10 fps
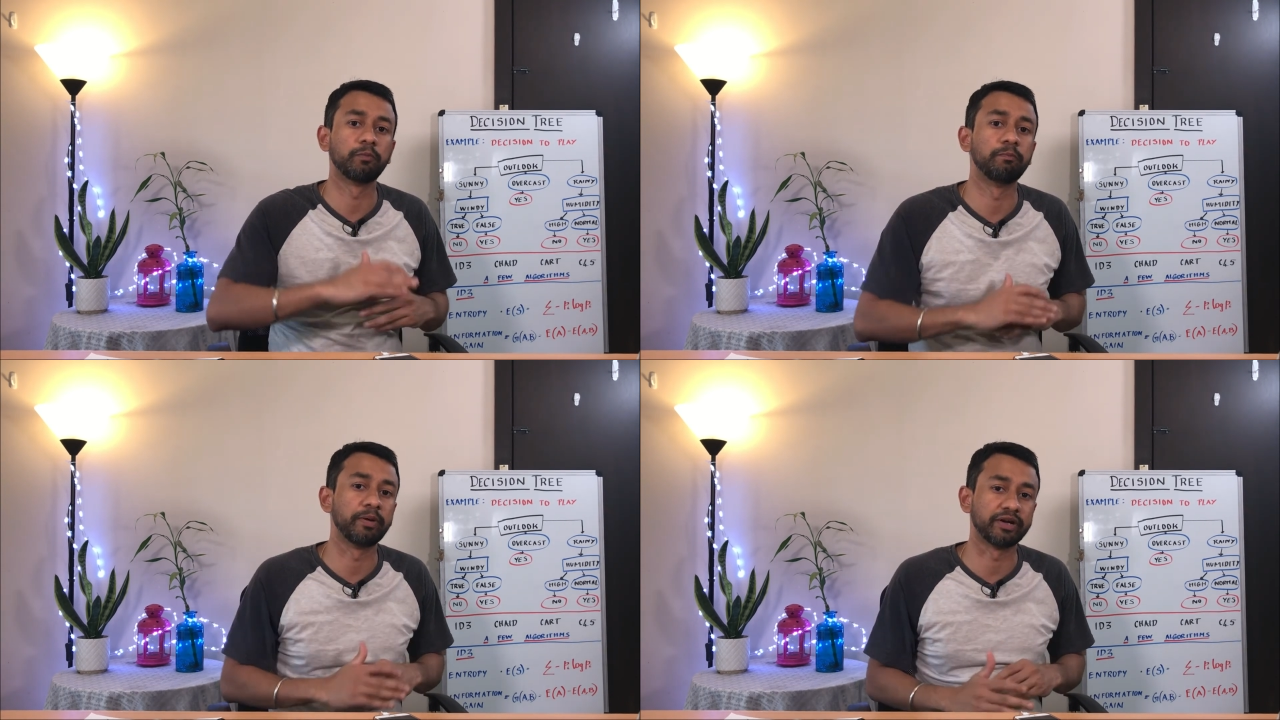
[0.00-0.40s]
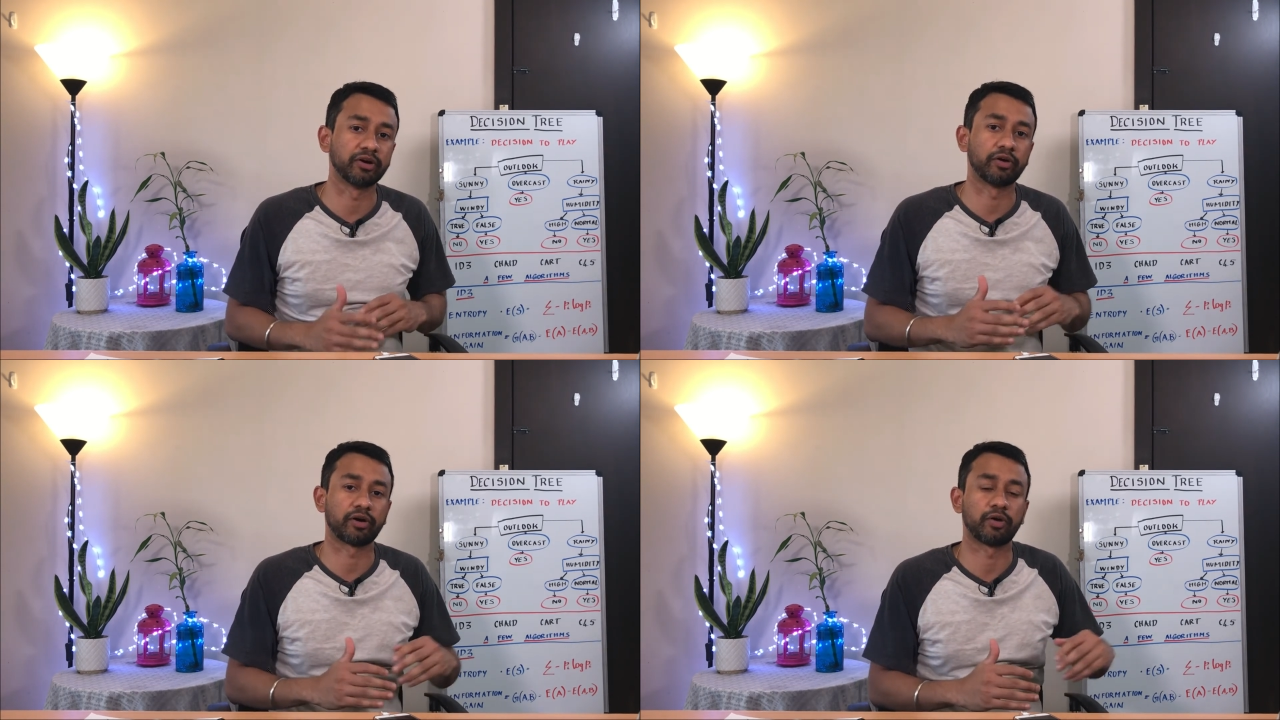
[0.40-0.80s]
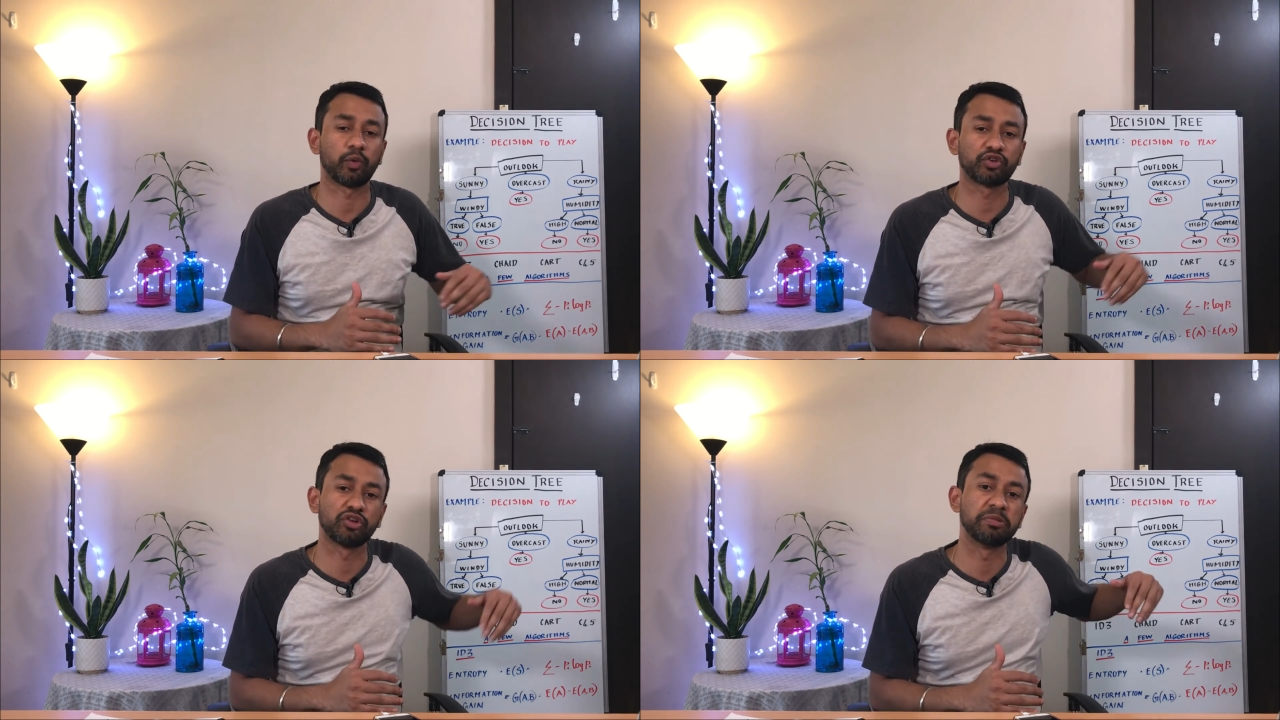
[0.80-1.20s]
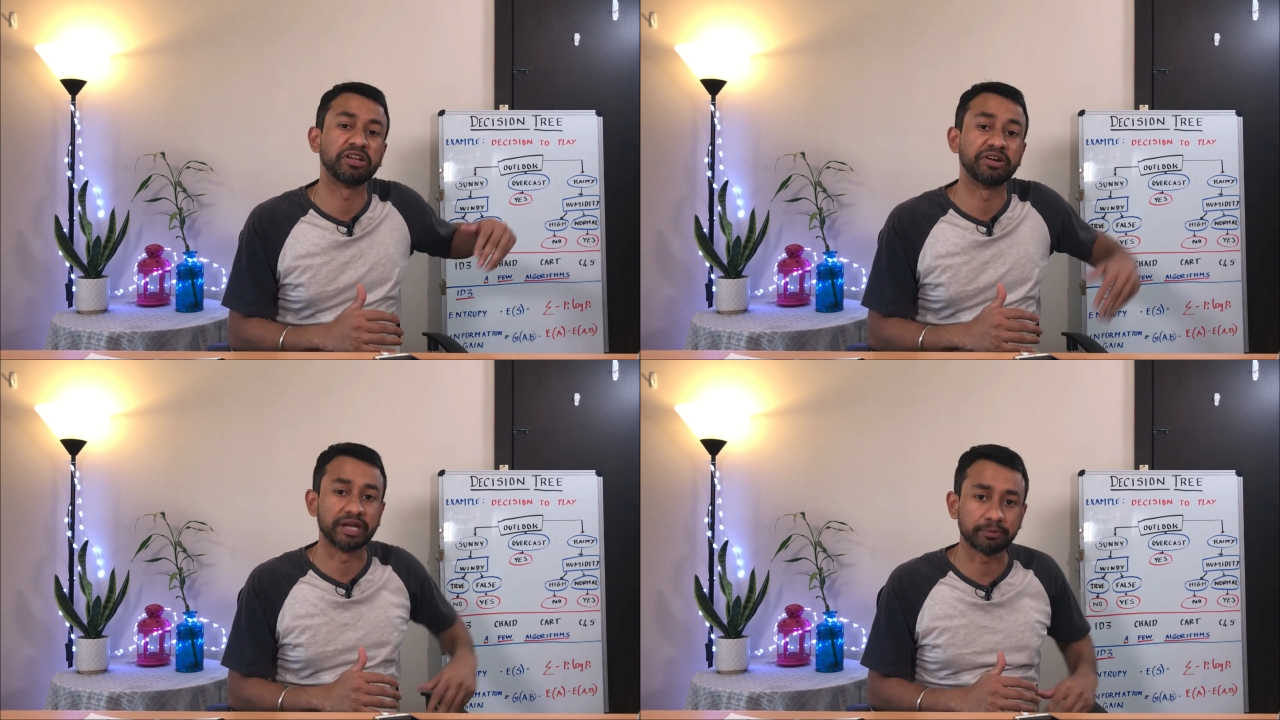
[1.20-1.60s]
big or what should be the
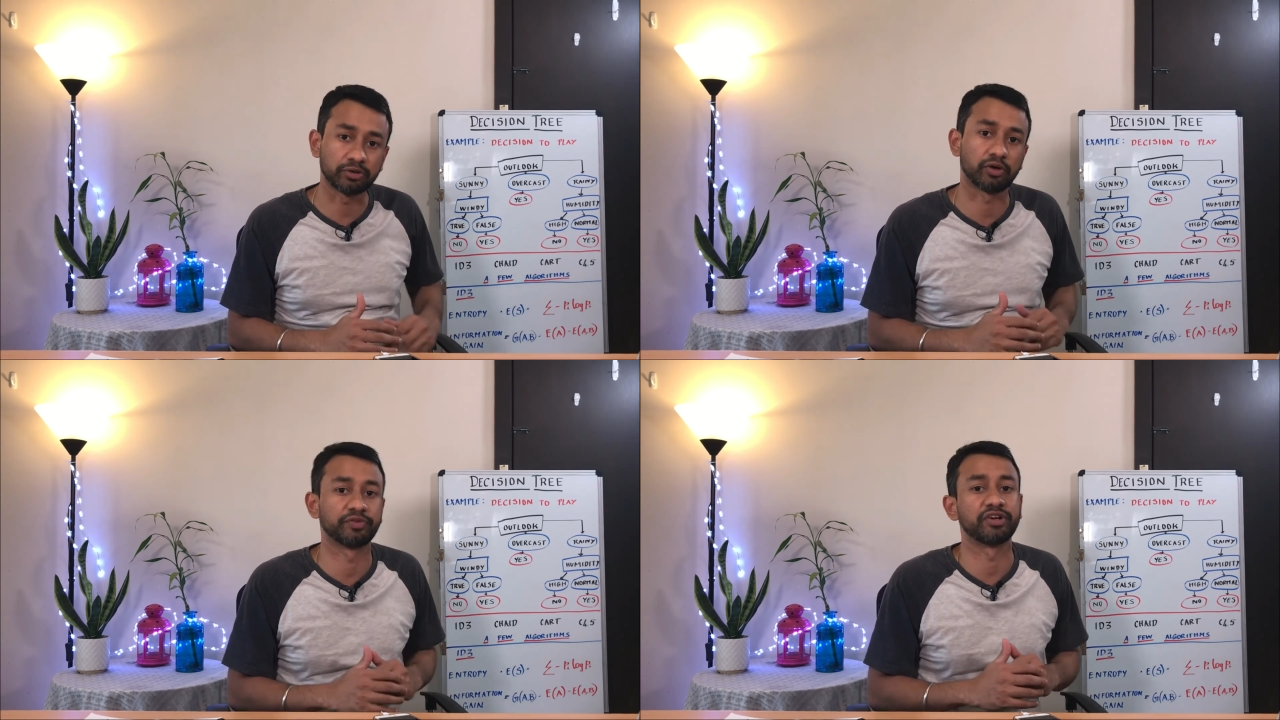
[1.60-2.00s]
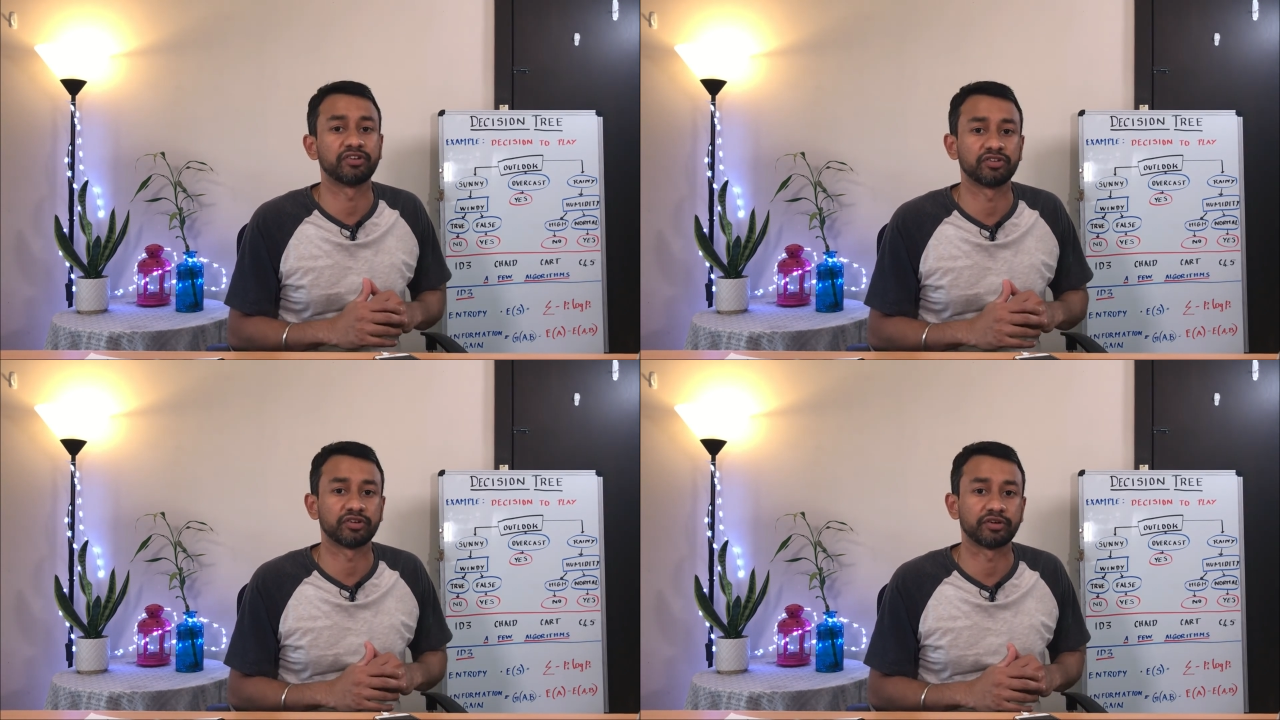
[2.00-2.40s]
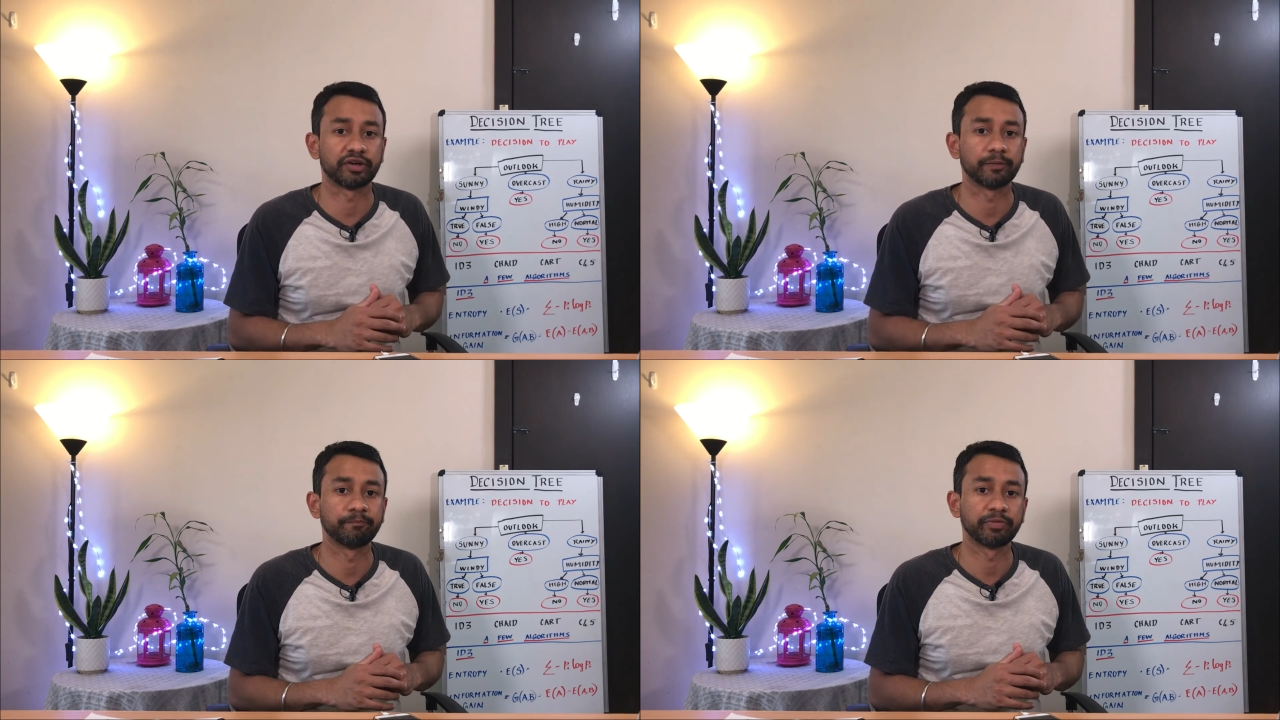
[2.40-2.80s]
depth of the decision tree.